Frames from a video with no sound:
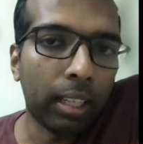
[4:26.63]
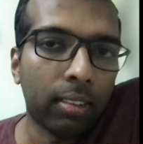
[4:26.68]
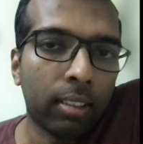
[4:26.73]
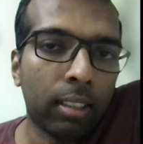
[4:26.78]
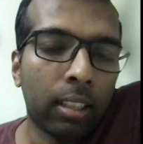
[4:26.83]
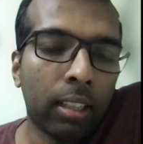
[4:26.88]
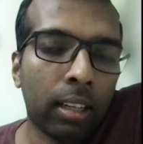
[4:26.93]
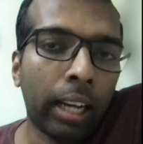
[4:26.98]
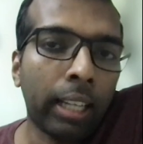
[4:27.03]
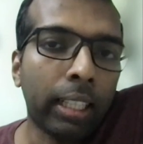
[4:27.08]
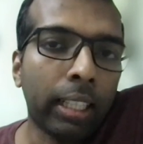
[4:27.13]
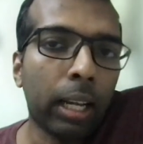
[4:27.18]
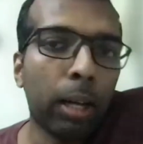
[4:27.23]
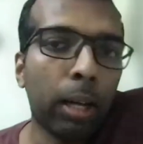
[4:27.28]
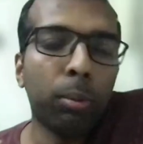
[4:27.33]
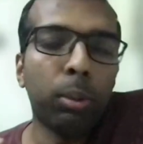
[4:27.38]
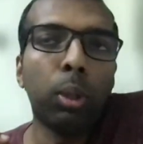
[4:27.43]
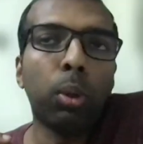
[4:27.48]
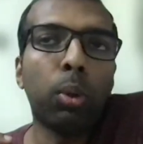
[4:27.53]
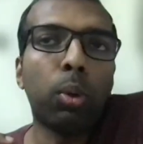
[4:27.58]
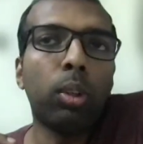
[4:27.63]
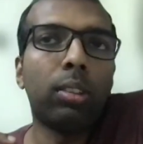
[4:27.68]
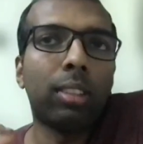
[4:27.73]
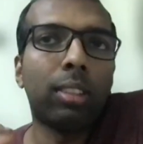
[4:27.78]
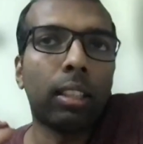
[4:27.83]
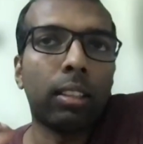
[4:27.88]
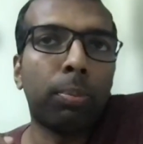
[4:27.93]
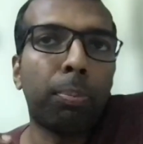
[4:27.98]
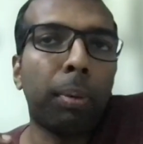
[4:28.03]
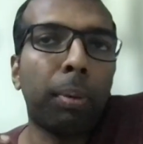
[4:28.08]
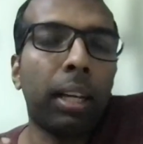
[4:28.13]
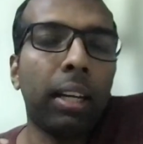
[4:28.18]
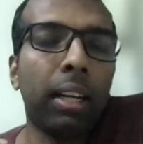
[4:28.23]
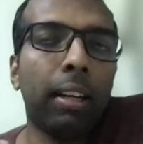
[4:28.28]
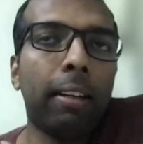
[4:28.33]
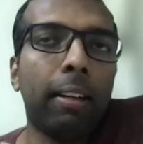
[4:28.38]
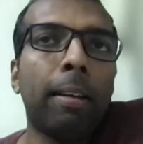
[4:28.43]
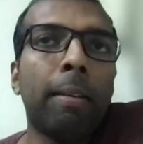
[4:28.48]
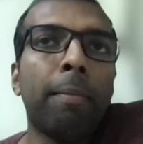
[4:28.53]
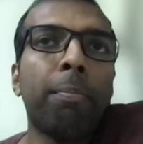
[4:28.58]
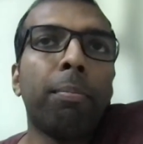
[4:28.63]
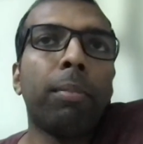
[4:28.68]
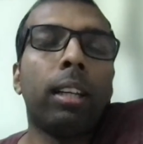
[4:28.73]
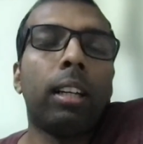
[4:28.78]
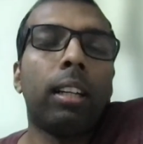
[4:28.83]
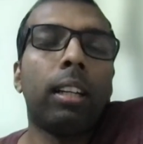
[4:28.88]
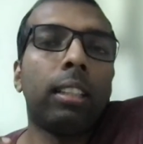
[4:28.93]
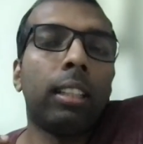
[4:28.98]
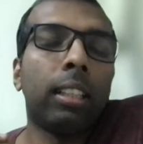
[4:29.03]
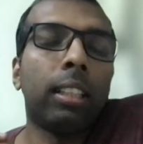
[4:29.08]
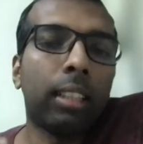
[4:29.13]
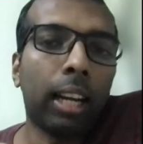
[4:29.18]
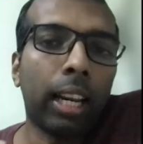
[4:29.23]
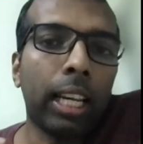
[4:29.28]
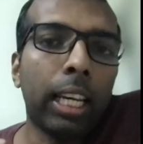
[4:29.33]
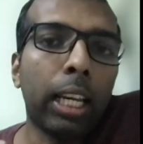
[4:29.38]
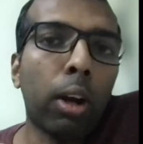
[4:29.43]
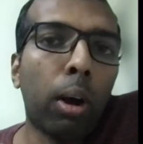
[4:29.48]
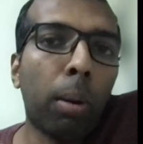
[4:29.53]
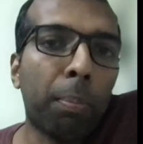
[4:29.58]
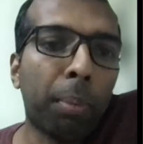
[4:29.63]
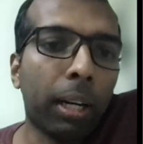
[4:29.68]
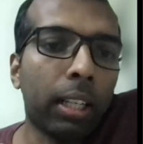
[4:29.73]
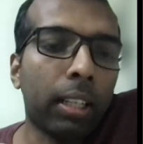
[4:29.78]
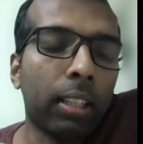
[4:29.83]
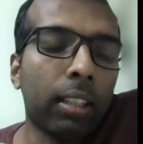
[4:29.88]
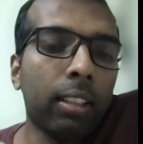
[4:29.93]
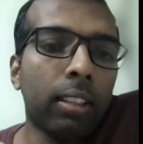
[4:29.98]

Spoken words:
Right now, you could suspend the training operator,